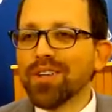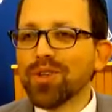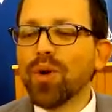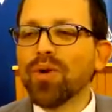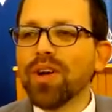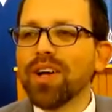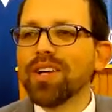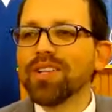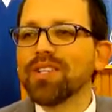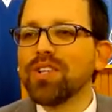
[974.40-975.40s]
Torah
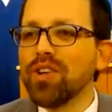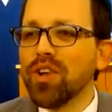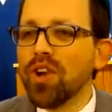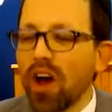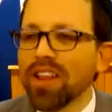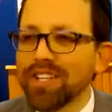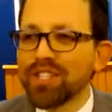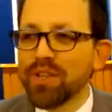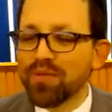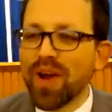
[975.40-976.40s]
knowledge
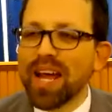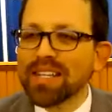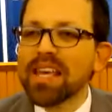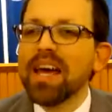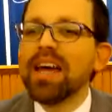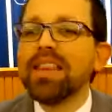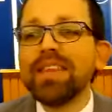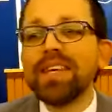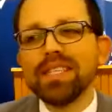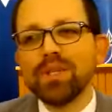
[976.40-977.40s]
to France,
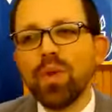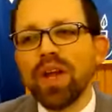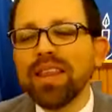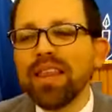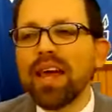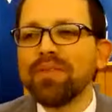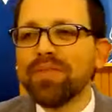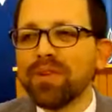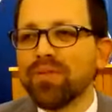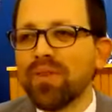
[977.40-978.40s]
this is when life
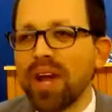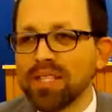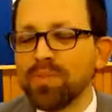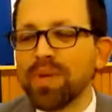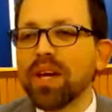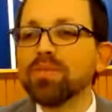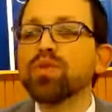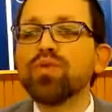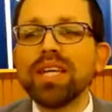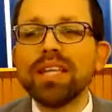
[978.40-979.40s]
in France
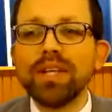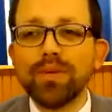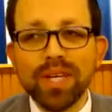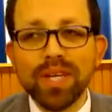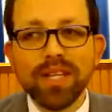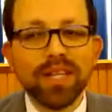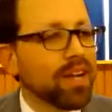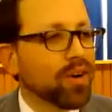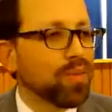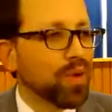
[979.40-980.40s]
becomes really, really
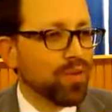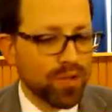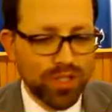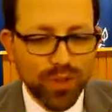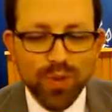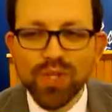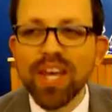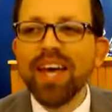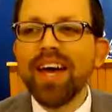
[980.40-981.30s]
terrible for Jews.